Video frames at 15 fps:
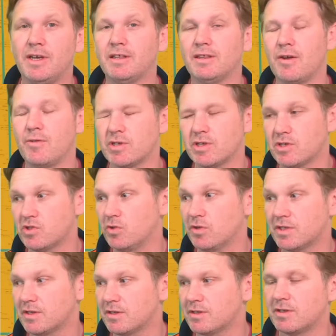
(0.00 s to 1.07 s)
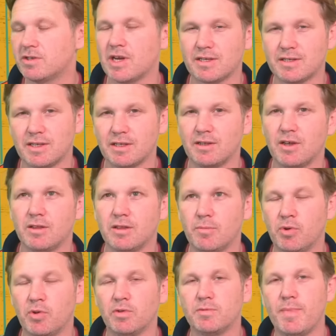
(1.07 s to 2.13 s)
There is a source that's suggesting that the
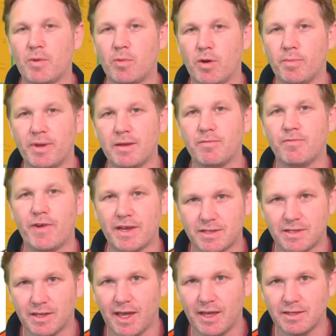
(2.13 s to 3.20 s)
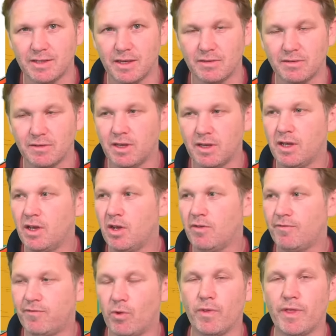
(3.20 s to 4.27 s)
Bulls may well be investigated
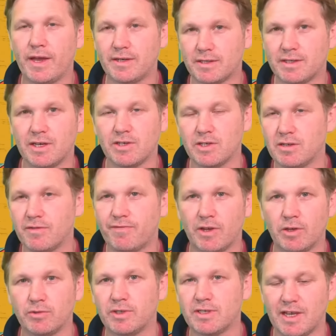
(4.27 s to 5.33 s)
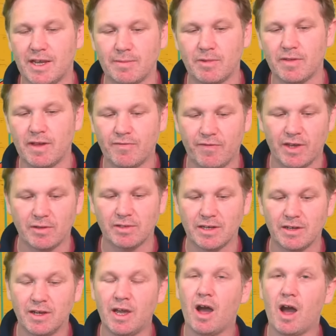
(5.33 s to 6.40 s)
for their decision to field the team that they fielded.